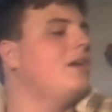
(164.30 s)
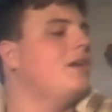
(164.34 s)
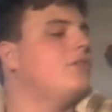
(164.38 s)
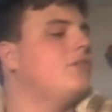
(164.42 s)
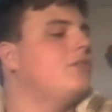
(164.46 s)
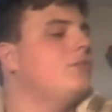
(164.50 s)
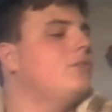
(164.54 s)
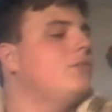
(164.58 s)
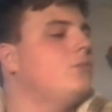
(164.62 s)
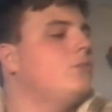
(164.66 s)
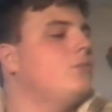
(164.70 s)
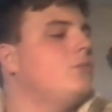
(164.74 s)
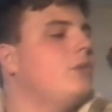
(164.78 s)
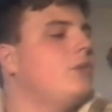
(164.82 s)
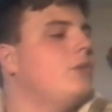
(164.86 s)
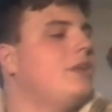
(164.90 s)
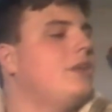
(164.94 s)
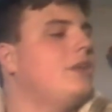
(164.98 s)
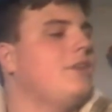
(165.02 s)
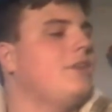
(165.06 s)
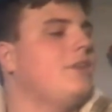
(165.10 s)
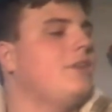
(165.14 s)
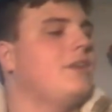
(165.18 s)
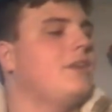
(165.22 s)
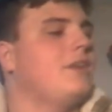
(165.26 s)
I don't
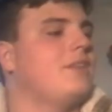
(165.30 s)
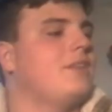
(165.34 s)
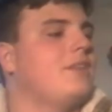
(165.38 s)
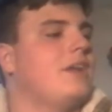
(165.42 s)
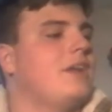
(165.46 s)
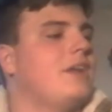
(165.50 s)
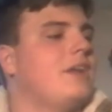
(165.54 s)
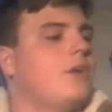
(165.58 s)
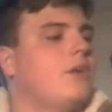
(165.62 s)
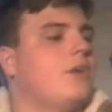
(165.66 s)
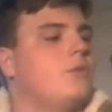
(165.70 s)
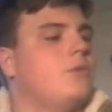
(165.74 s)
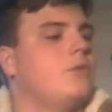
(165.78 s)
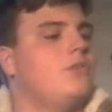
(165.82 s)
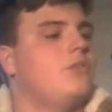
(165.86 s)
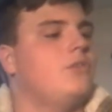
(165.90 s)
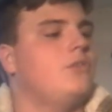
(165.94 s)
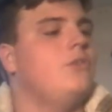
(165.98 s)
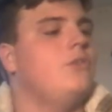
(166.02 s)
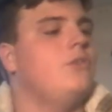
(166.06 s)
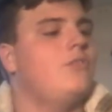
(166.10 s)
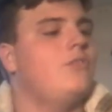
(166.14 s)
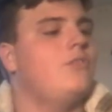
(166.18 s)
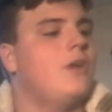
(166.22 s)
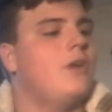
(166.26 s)
really think they go
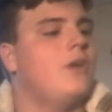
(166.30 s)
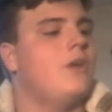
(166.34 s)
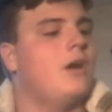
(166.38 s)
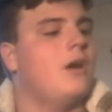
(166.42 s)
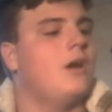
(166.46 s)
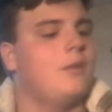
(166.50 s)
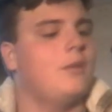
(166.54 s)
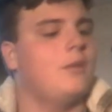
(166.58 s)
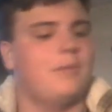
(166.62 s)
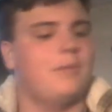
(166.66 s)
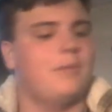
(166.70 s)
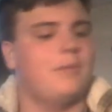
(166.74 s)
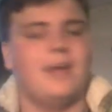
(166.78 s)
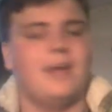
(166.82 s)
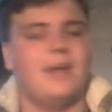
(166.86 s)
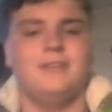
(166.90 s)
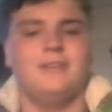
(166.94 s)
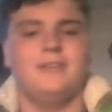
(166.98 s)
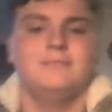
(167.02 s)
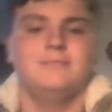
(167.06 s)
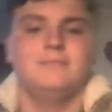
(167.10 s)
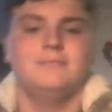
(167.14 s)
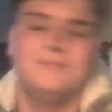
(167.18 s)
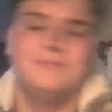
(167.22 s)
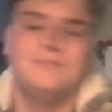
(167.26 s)
too far,
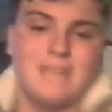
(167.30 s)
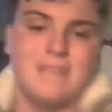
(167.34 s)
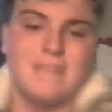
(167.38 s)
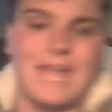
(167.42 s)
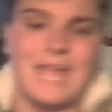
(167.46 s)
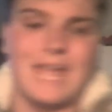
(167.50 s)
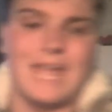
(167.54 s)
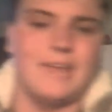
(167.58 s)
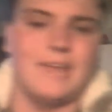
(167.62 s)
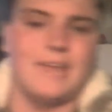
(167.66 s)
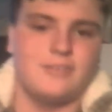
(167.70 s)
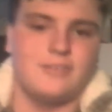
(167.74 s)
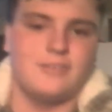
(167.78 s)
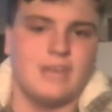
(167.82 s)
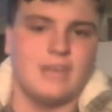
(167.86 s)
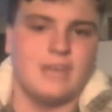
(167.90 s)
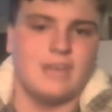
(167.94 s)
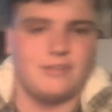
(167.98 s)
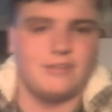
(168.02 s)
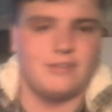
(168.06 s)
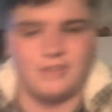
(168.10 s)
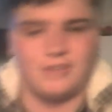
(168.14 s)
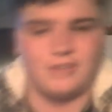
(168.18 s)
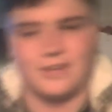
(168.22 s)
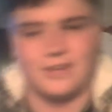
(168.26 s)
but hey, it's a
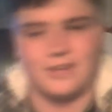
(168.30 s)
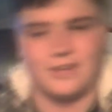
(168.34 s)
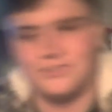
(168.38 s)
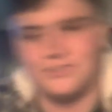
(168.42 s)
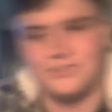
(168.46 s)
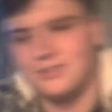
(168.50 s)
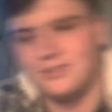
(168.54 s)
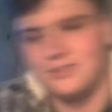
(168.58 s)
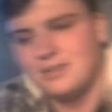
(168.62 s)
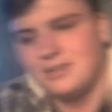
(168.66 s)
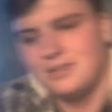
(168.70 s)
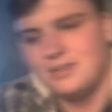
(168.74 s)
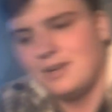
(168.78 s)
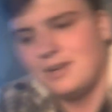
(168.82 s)
nice touch.